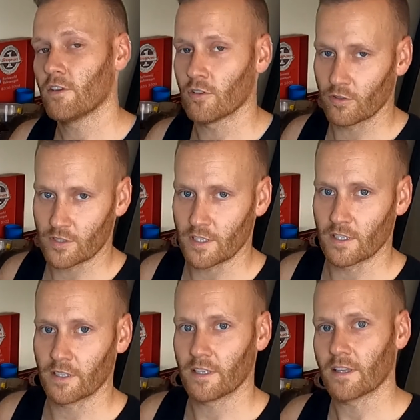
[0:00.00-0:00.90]
not
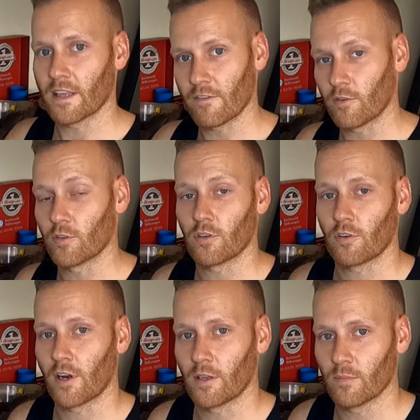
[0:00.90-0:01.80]
sealing, therefore not
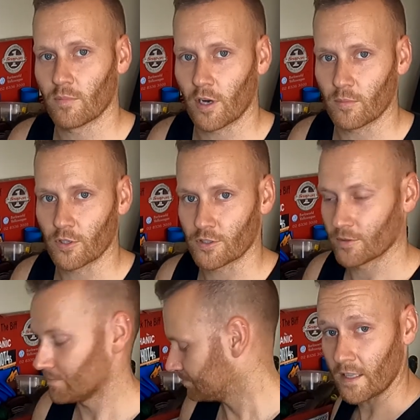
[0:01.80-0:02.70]
creating brake
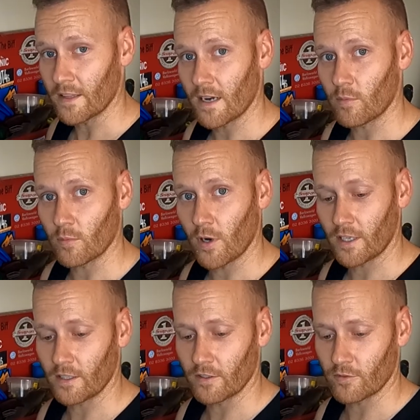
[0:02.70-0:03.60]
pressure. Clean that up with the
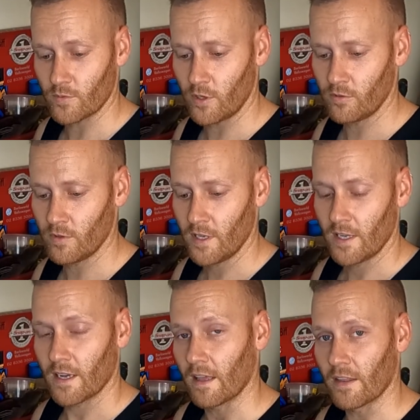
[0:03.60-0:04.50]
brake cleaner as well,
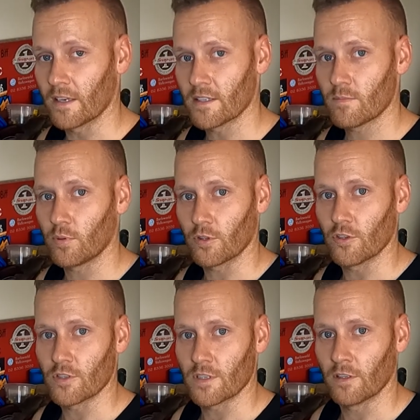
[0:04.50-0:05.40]
and then put the
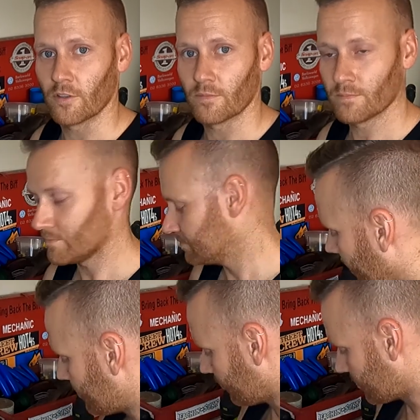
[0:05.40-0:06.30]
new seal on.
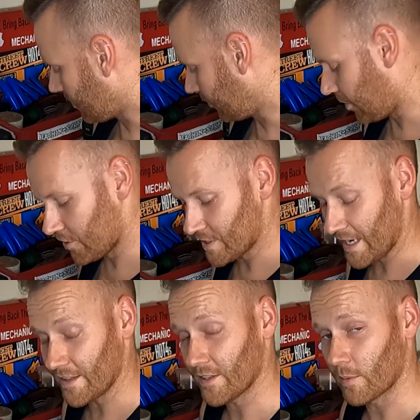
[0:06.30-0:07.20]
Make sure as well you don't use
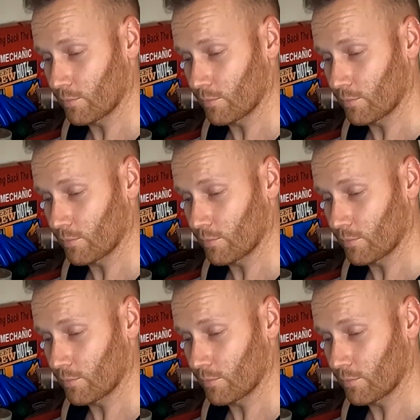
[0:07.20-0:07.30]
anything